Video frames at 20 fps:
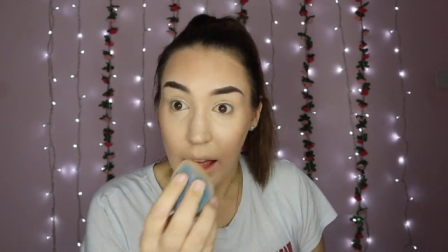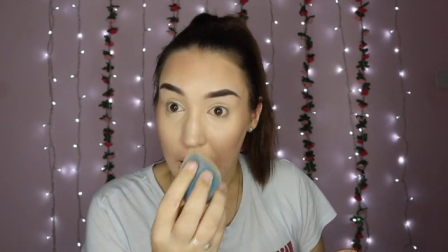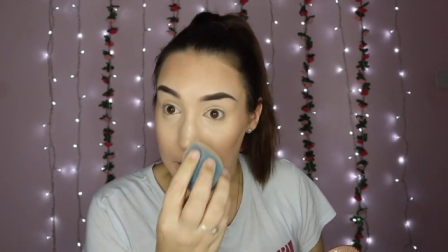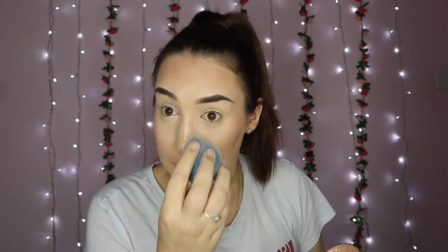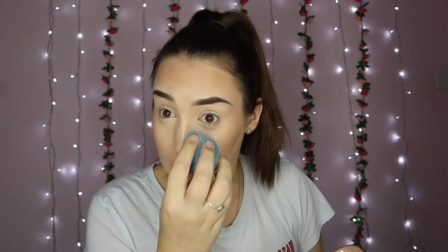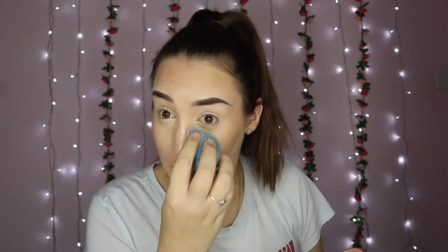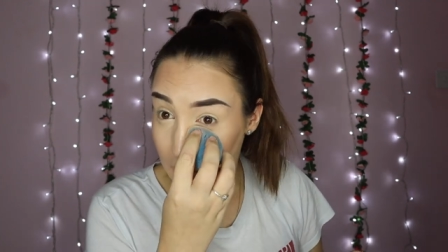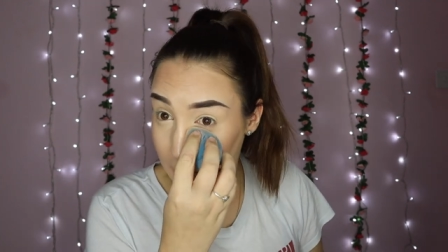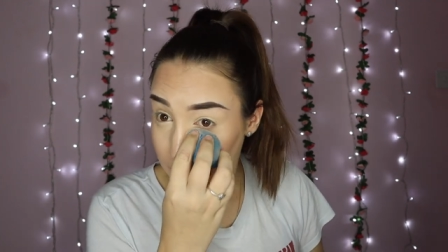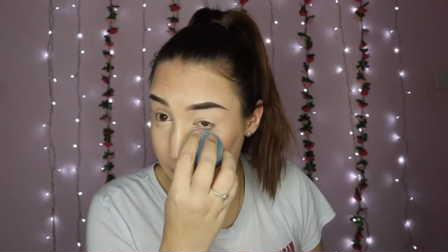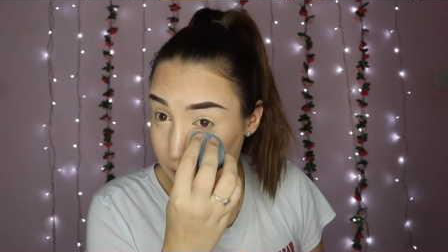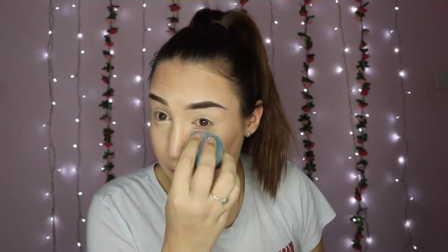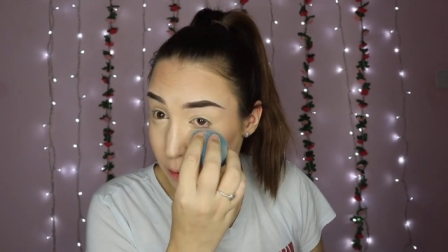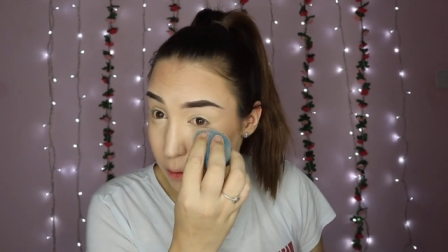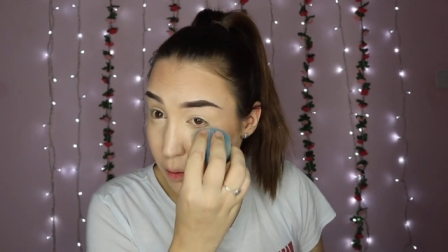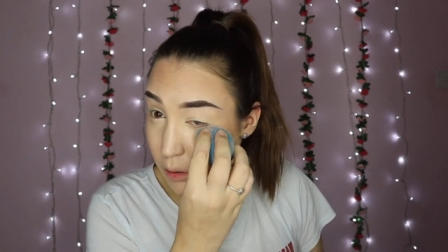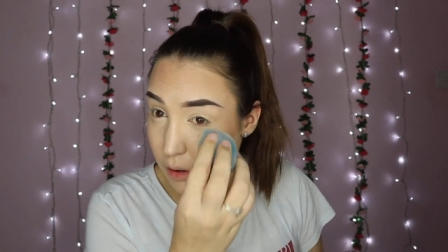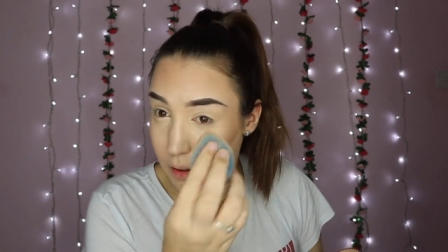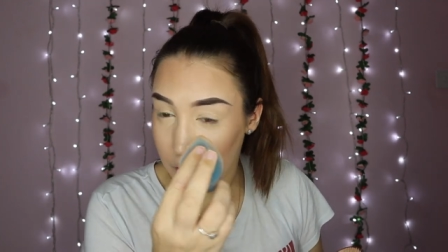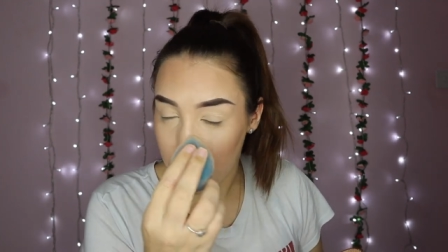and
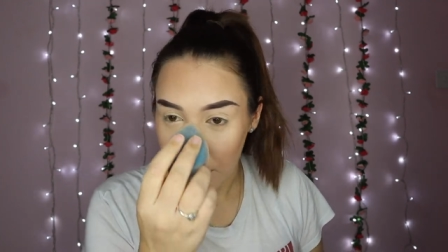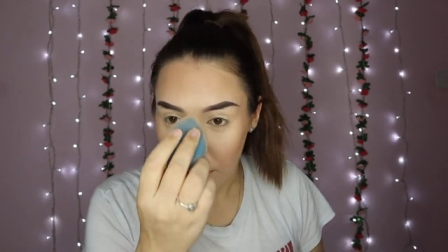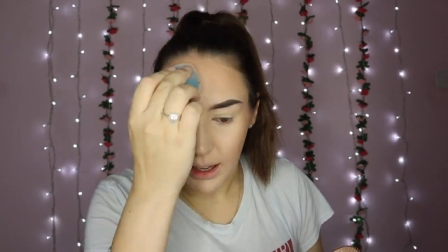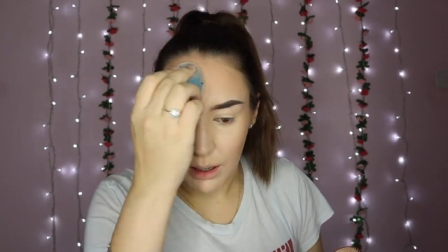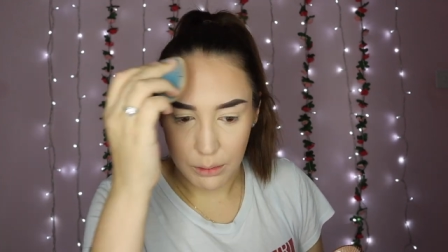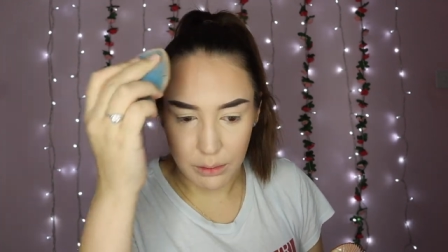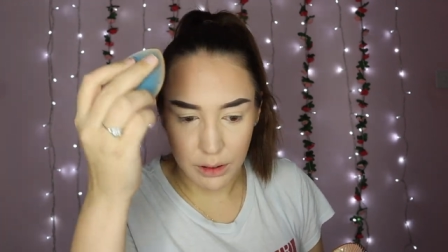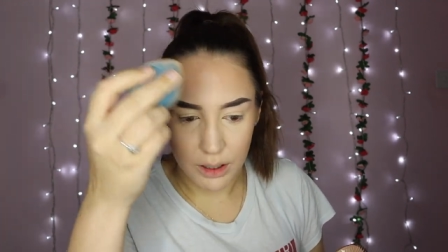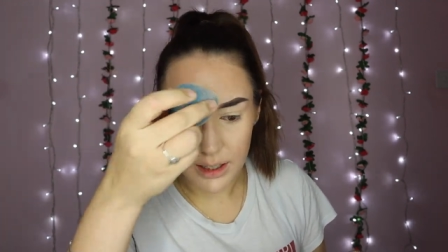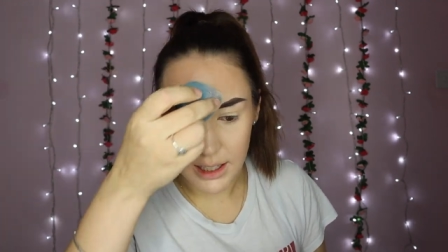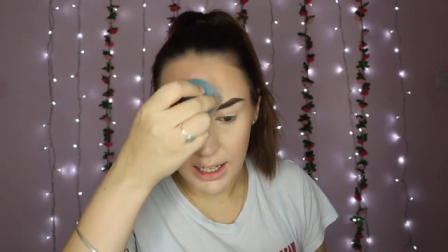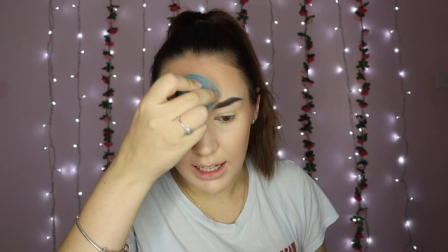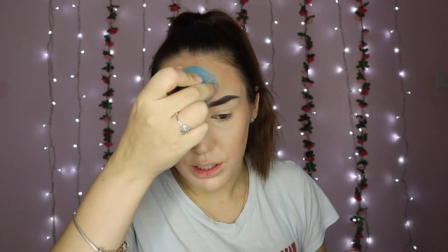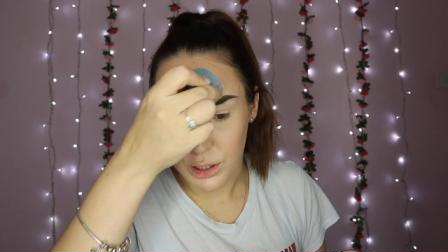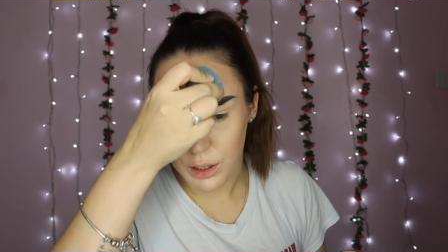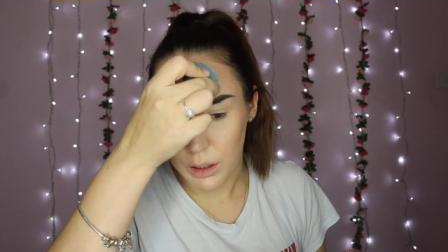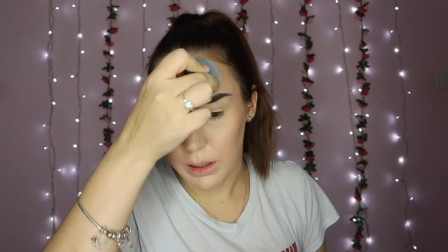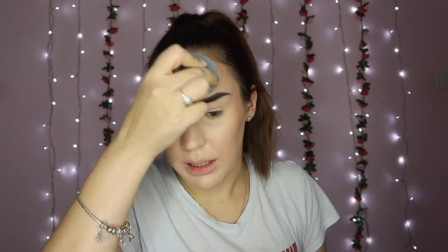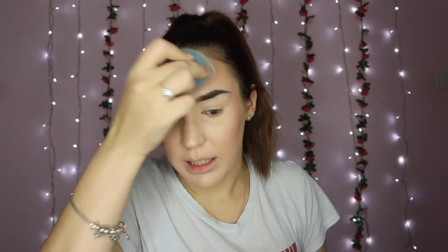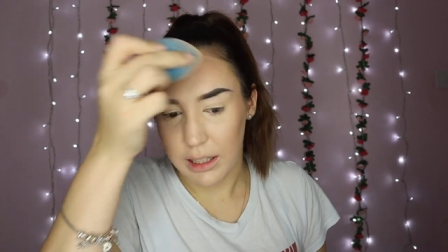therefore illness
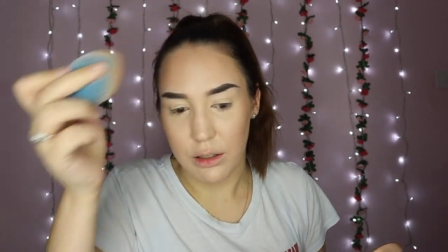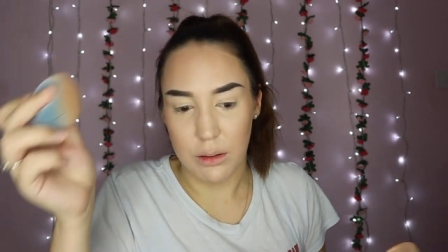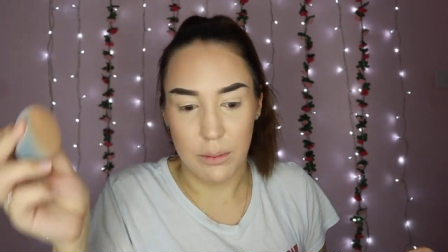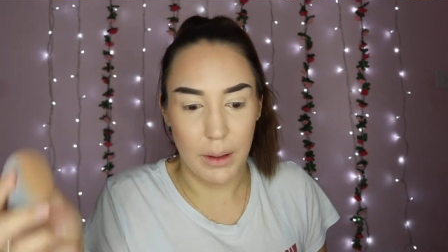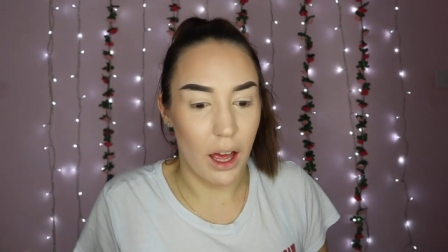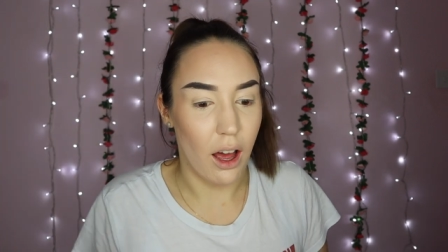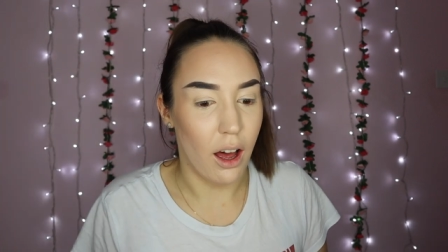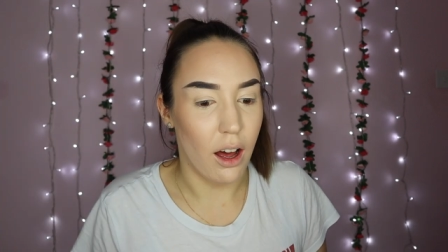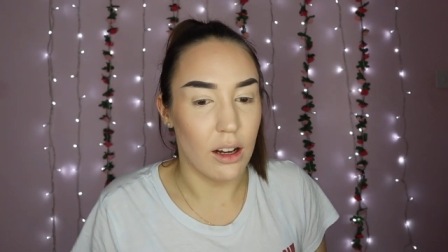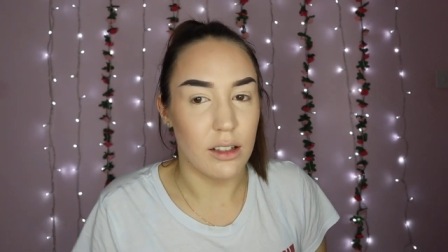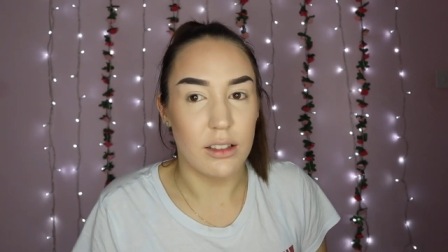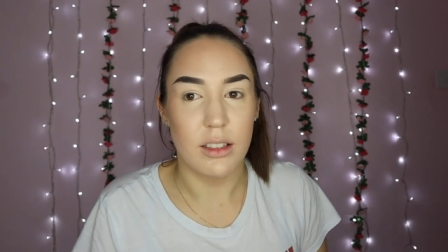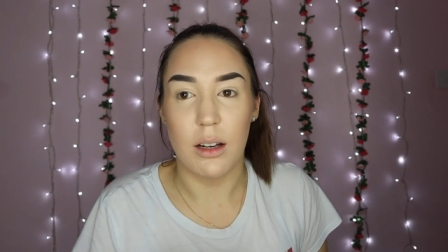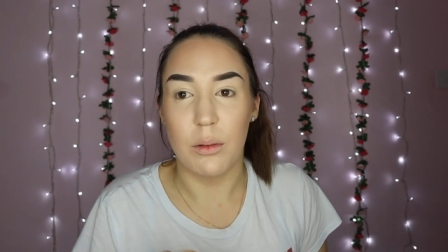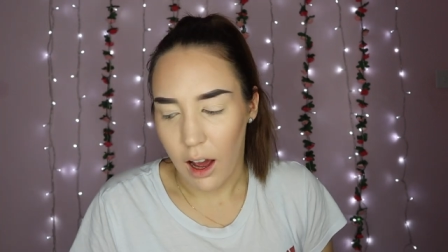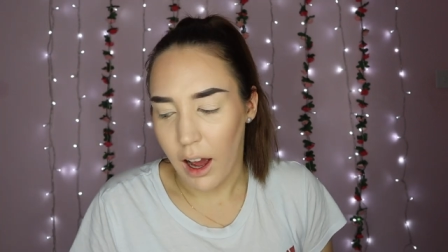hits you a little bit harder.